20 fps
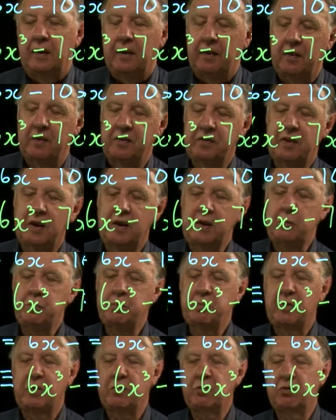the
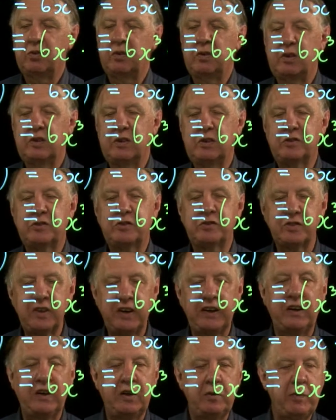same
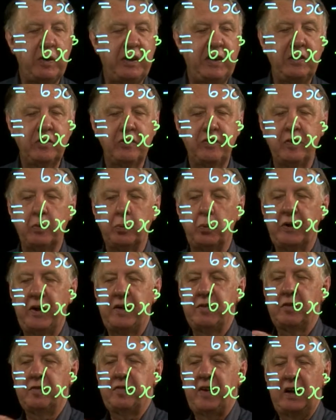strictly means that
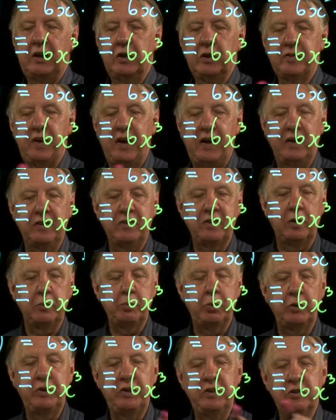whatever value of x I
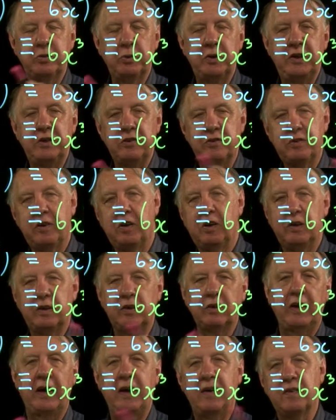put into each side,
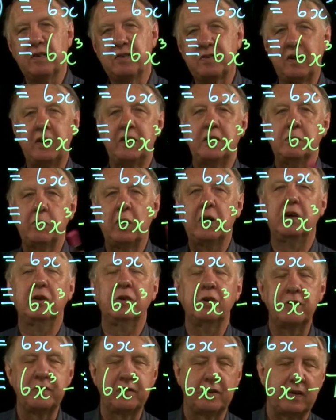I'll get the same
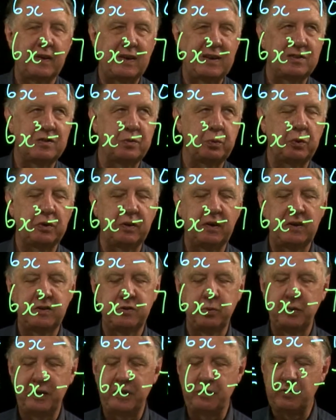answer. That's
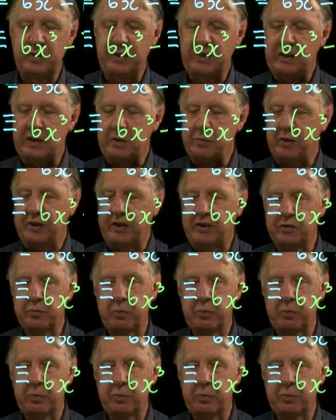what it really means.